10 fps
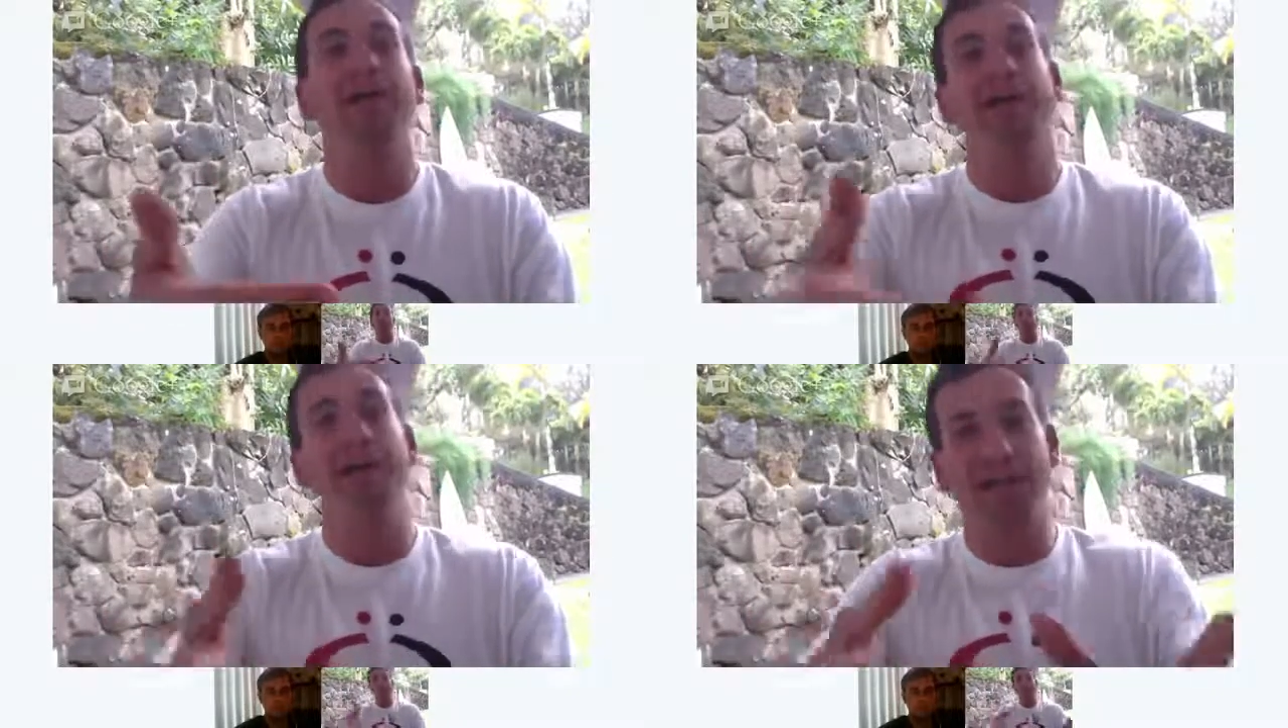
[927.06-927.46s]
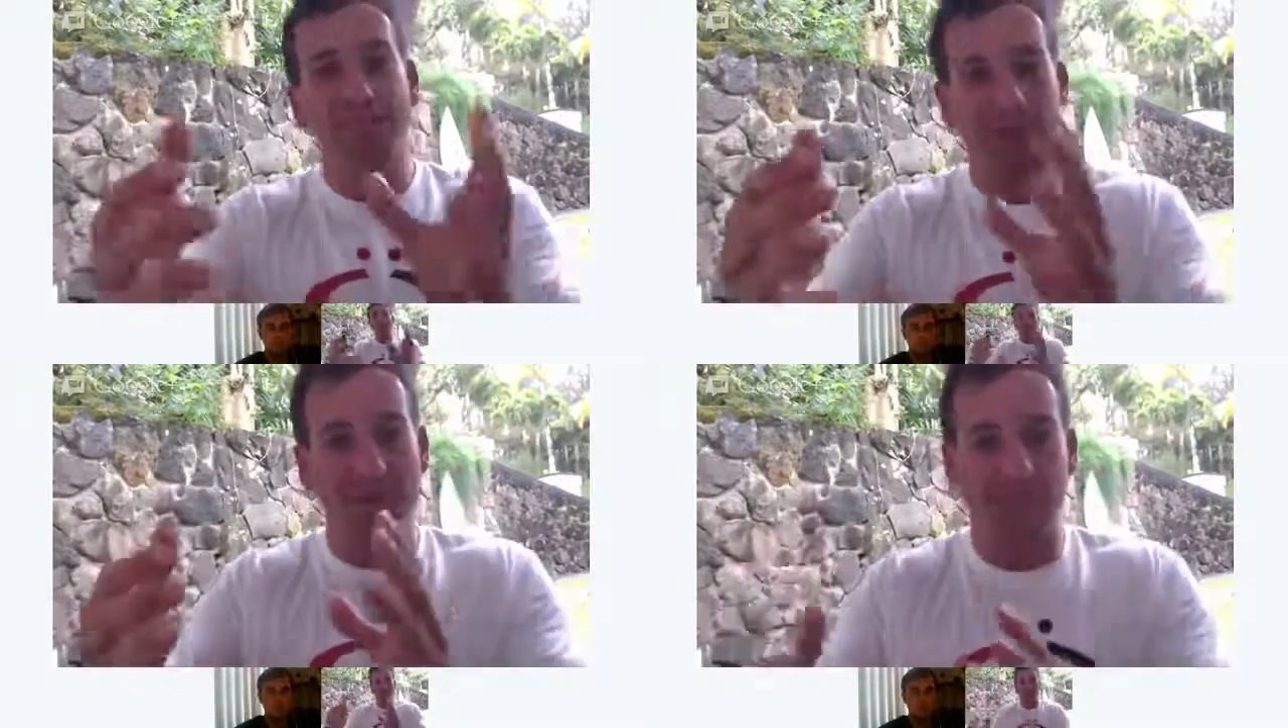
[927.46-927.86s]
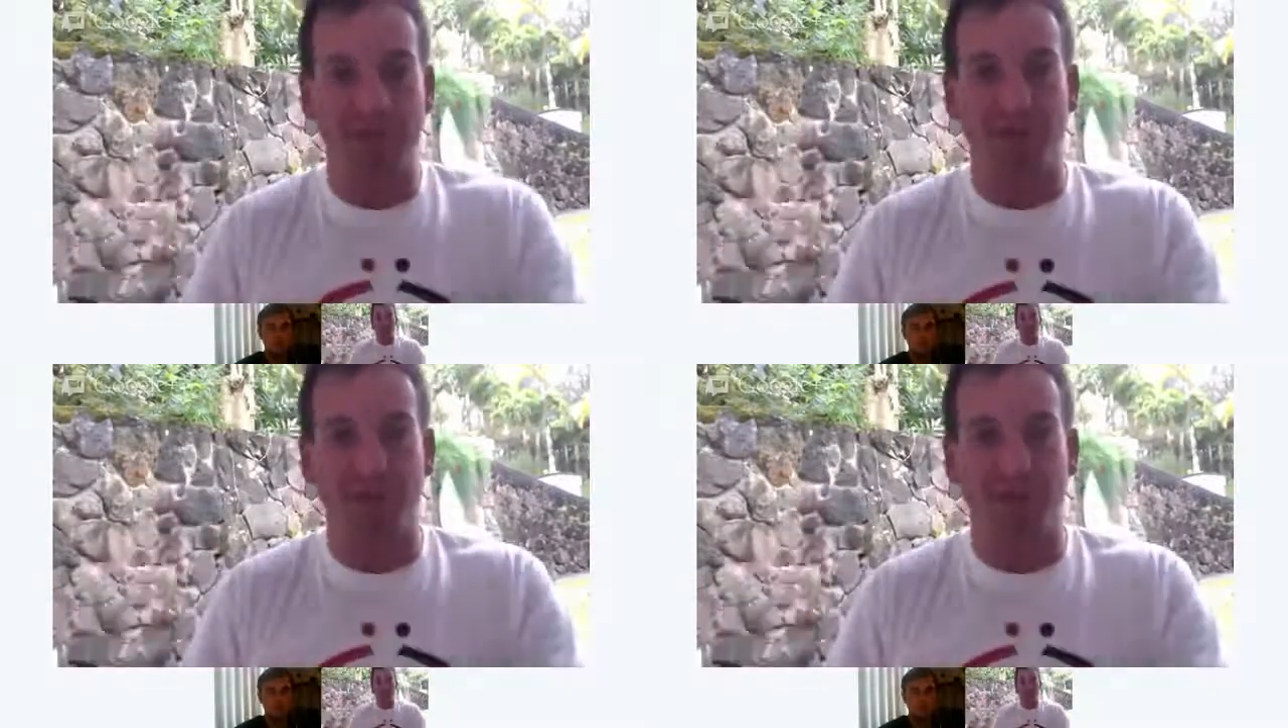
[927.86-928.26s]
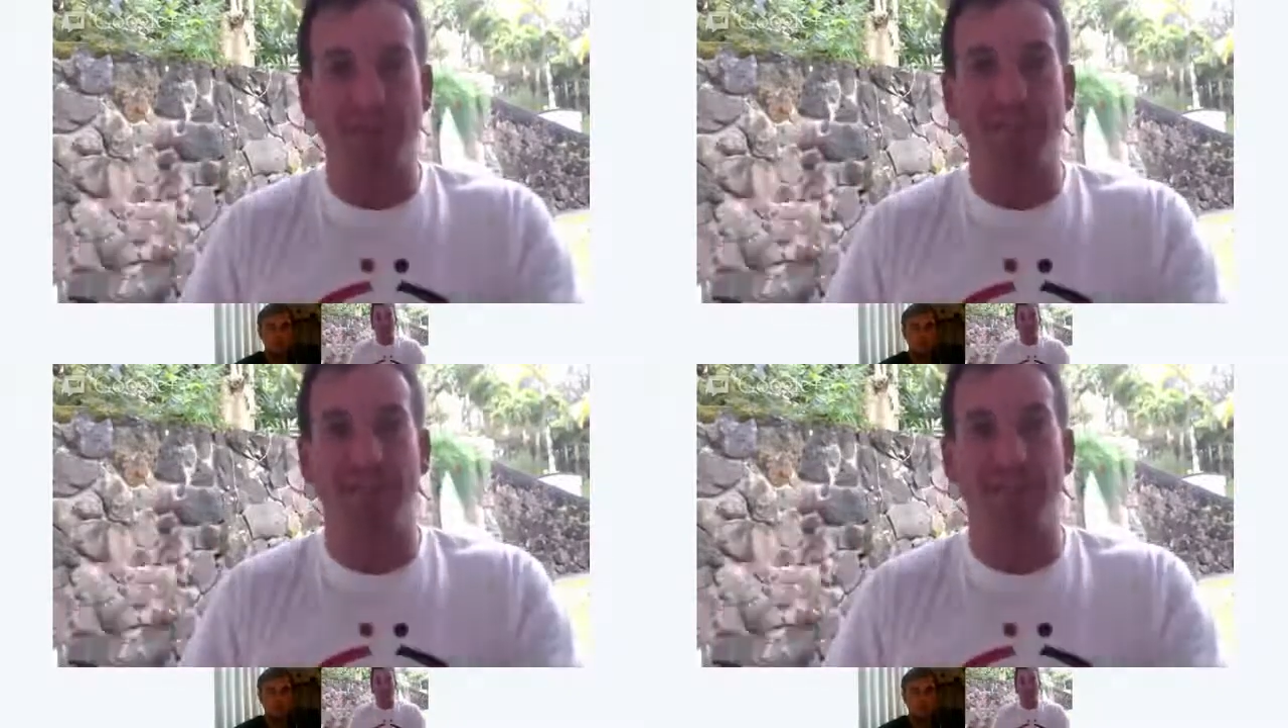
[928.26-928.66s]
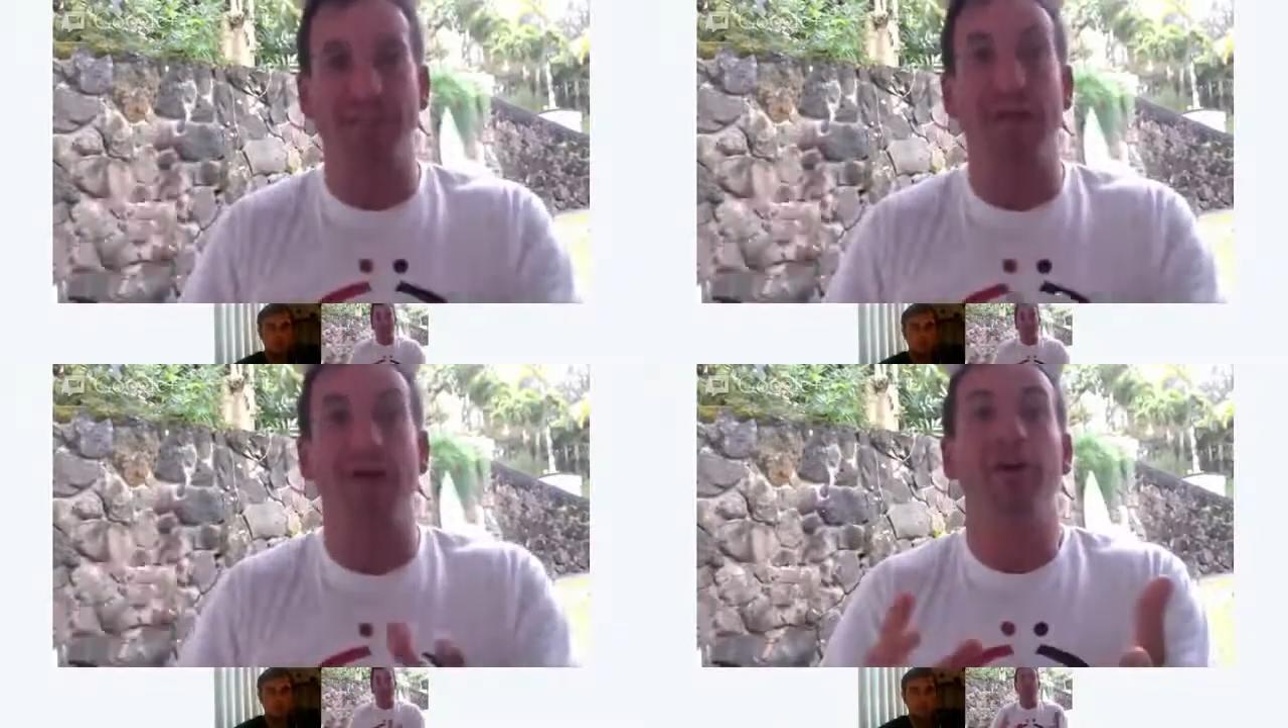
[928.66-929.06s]
get people to your
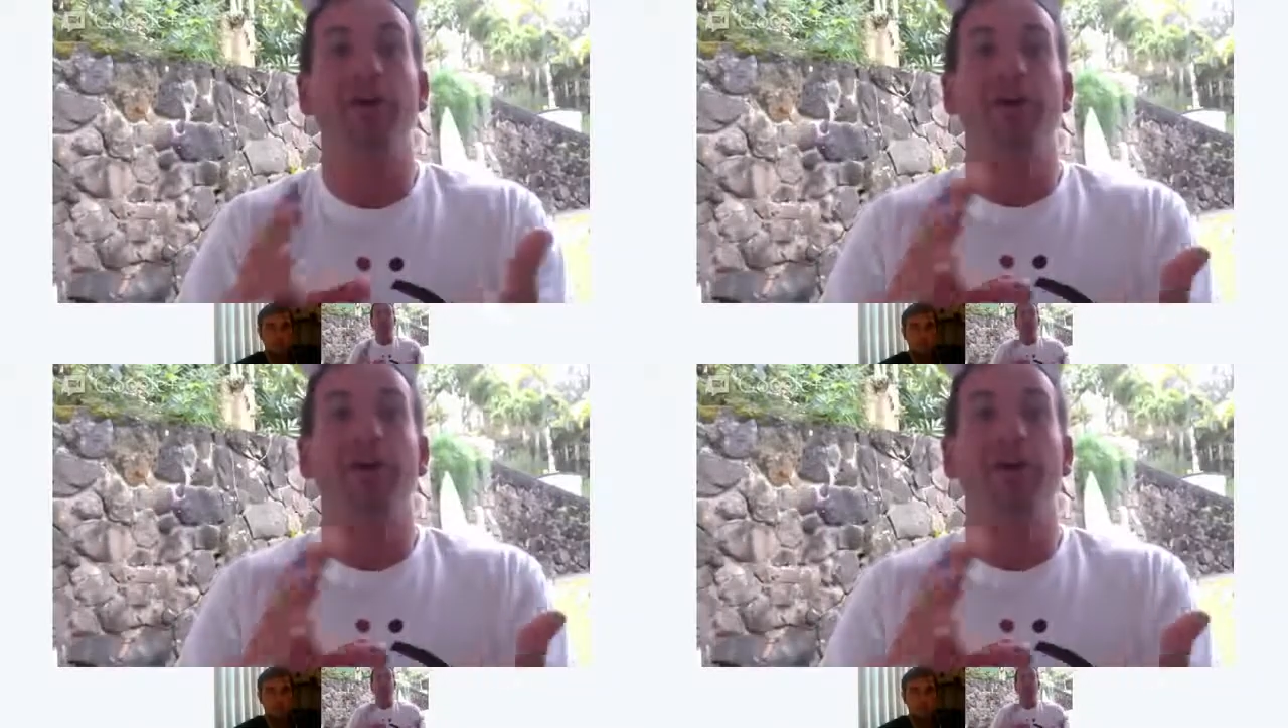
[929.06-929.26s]
websites. Now,